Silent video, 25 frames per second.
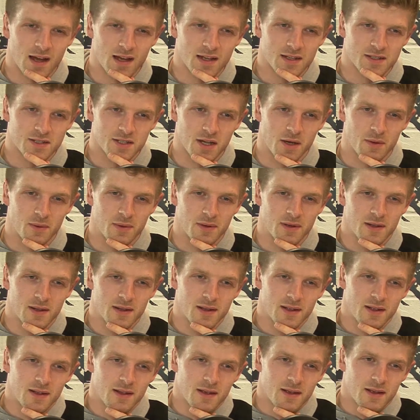So
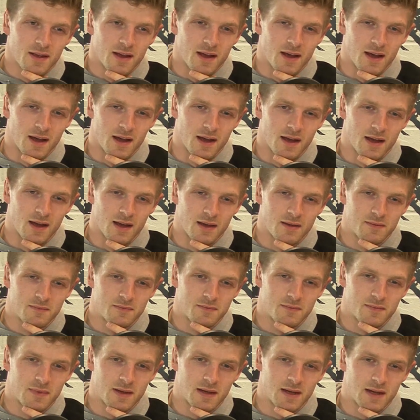
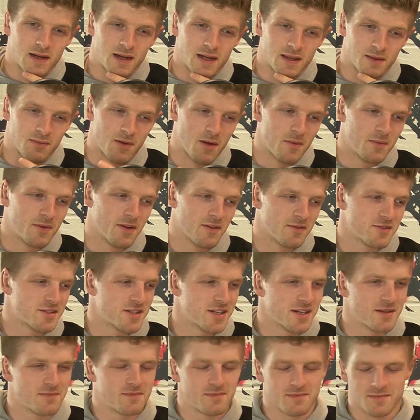at the moment,
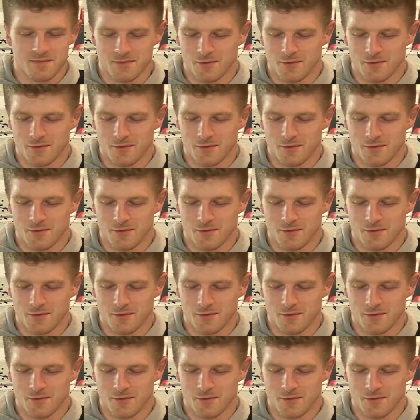obviously,